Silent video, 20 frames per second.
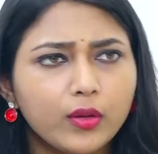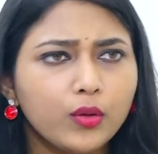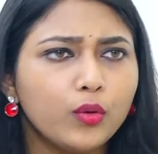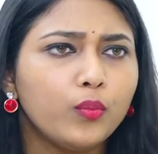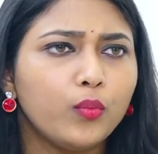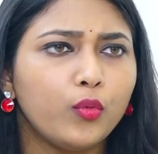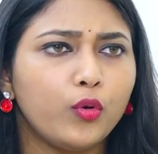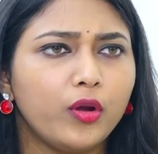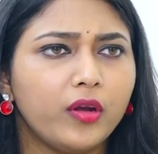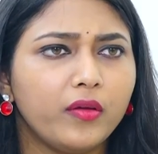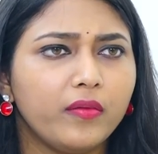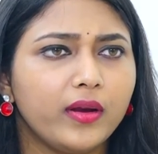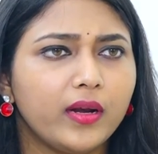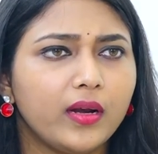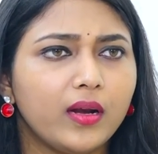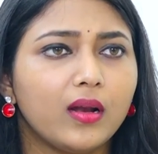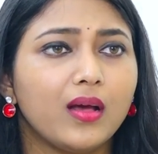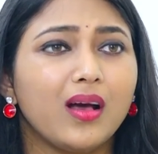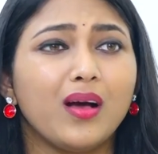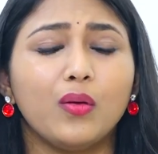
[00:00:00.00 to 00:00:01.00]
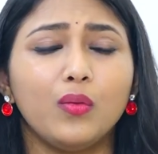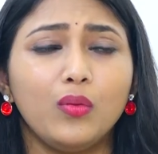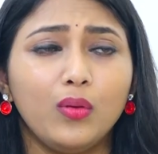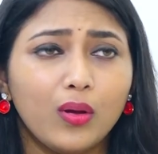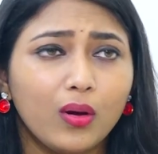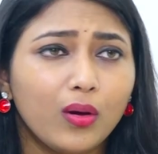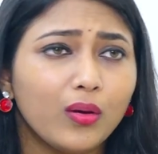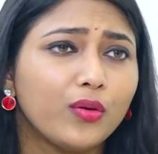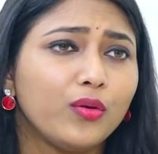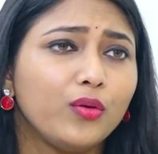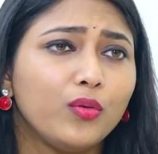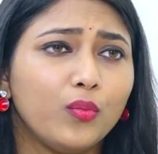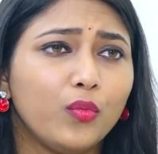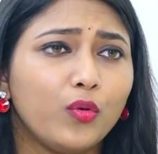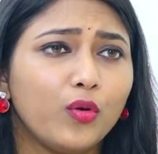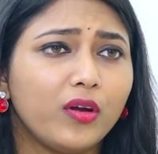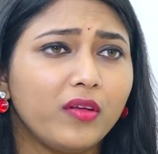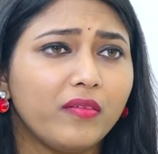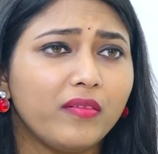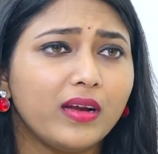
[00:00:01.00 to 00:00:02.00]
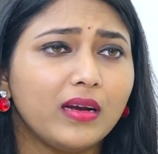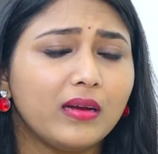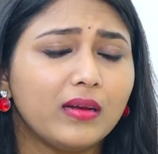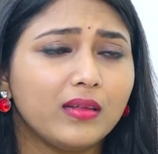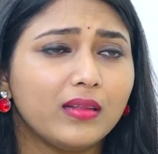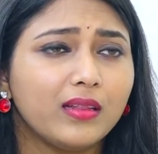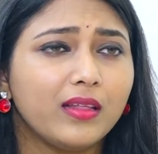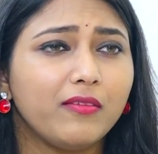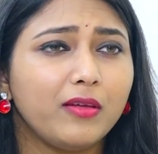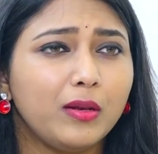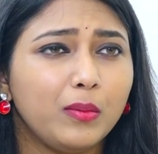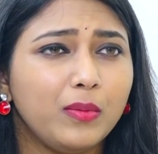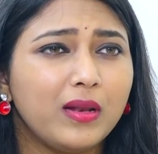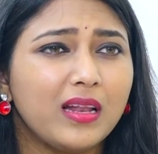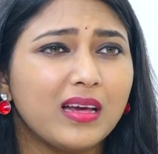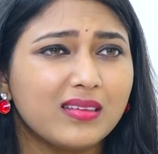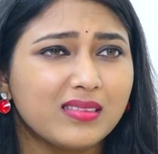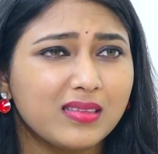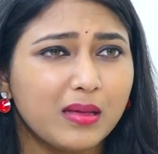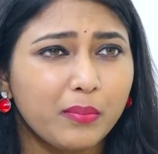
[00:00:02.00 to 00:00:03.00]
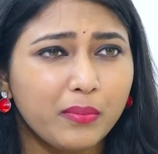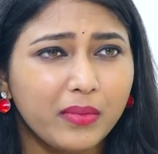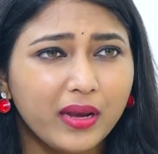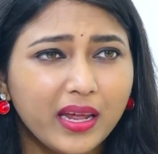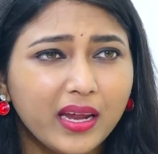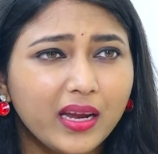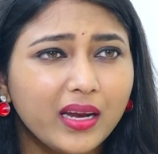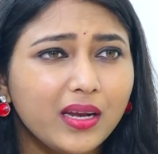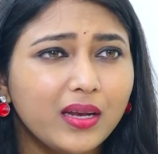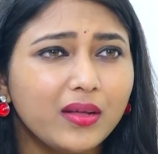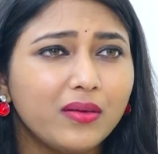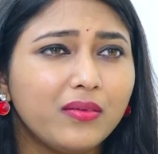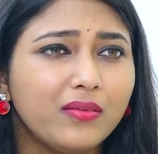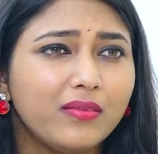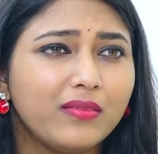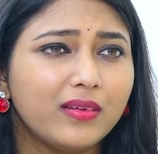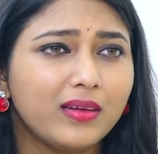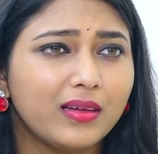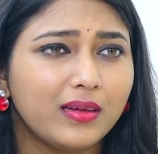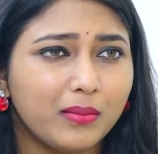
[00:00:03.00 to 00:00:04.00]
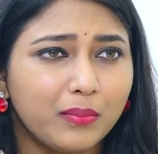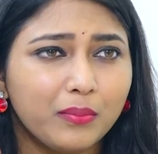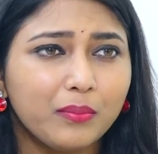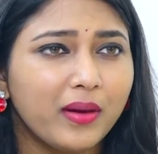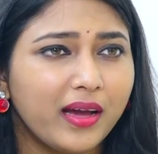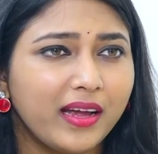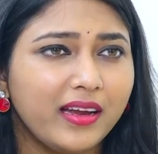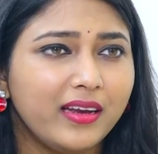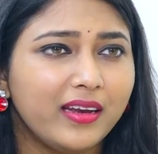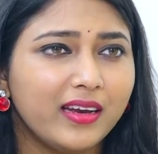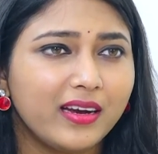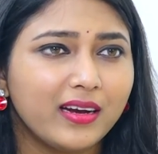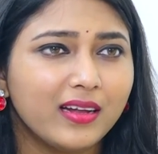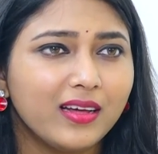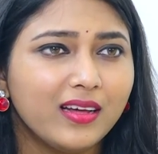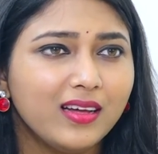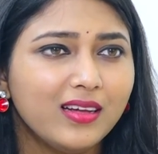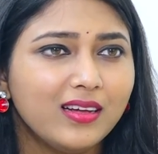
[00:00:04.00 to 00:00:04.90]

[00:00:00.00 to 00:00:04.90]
you motivated, how long you motivate, they will be like some negative minded.